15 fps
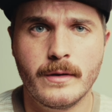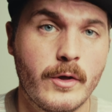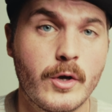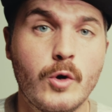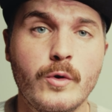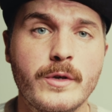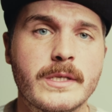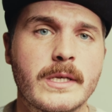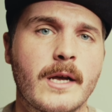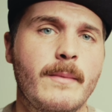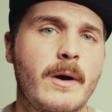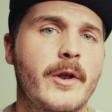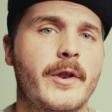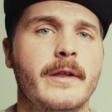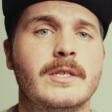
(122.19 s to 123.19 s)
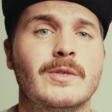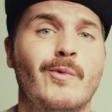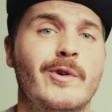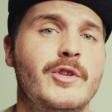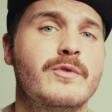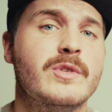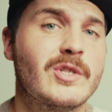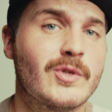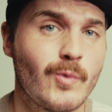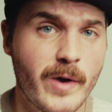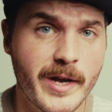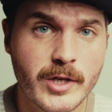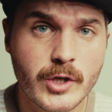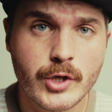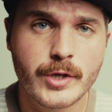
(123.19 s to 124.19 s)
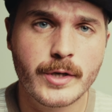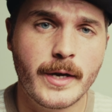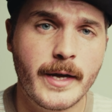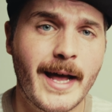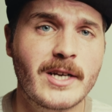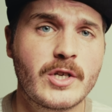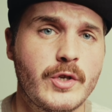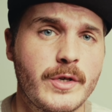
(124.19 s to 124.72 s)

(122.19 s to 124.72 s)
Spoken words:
The coolest thing about it is when you switch, it actually